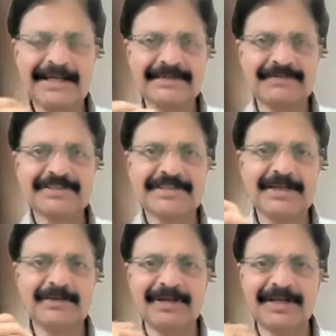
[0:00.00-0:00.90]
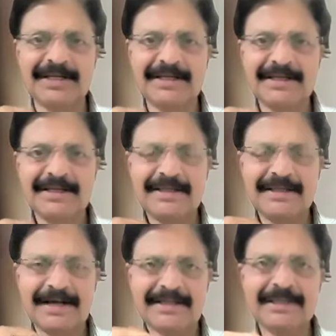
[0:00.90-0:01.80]
the release of acetylcholine
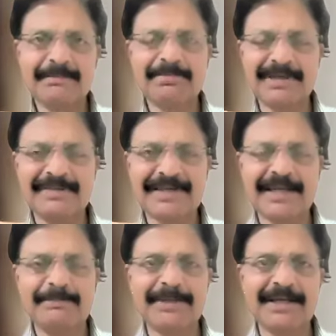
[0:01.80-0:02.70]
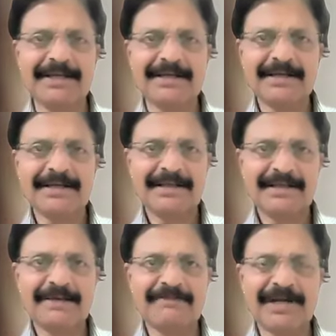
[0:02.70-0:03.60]
at the presynaptic
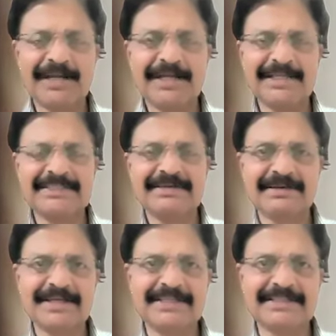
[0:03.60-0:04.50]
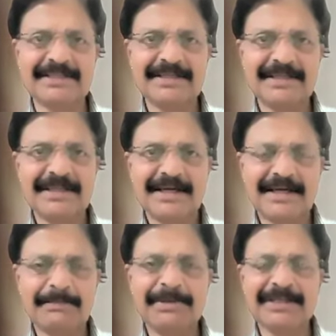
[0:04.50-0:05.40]
nerve ending is decreased,
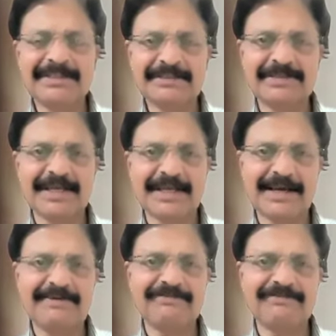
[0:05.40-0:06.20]
and the patient can